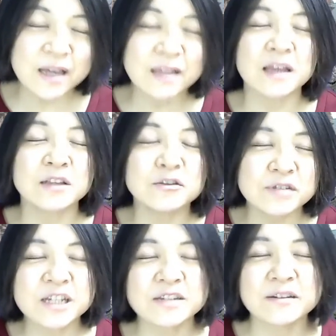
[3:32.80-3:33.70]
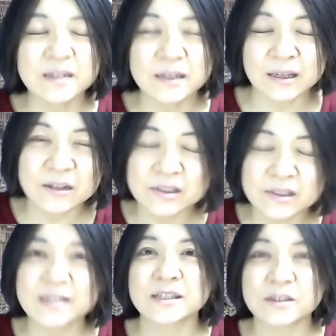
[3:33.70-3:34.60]
and gradually
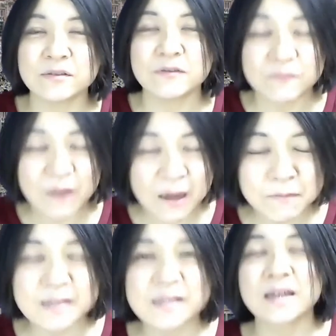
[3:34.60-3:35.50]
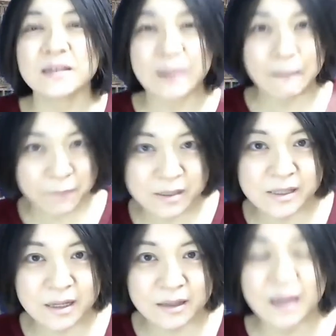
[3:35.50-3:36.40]
increased to 5%,
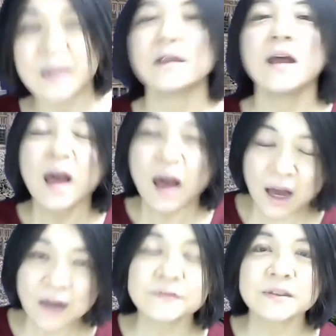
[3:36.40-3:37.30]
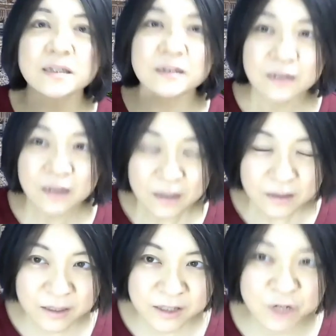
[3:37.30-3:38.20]
10%. And after
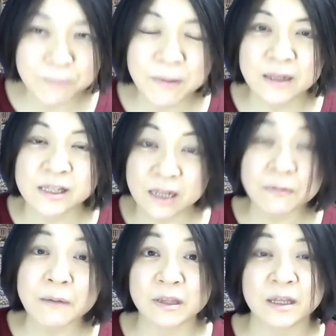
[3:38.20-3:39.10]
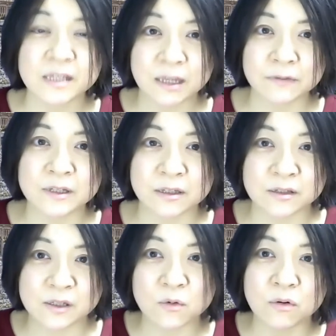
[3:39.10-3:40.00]
the Japanese government
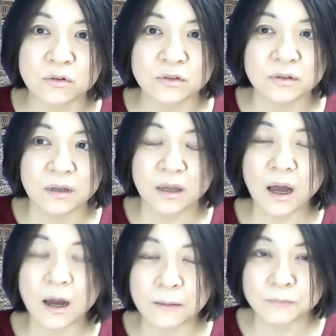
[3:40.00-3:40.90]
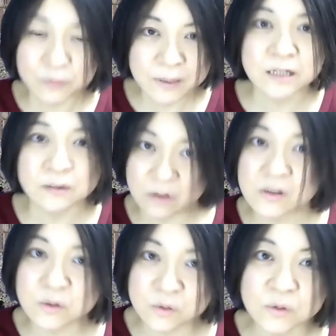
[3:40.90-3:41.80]
established so-called professional law
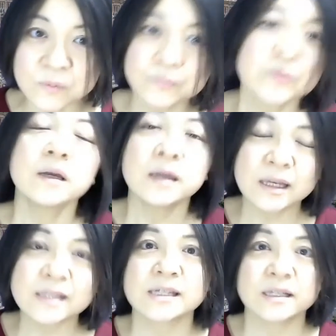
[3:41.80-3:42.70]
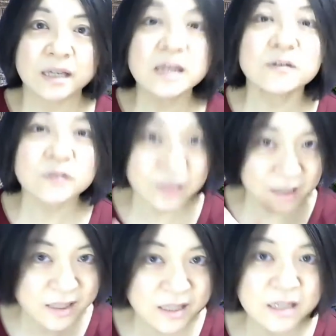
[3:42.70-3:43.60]
school, it's
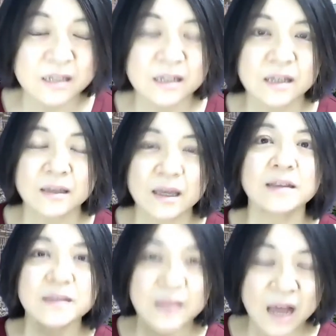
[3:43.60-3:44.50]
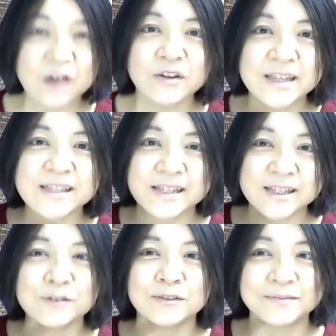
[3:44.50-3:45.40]
increased. And now it's
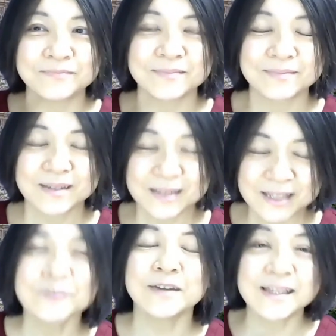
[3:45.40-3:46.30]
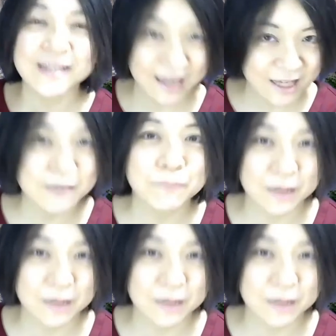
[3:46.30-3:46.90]
still it's 18%.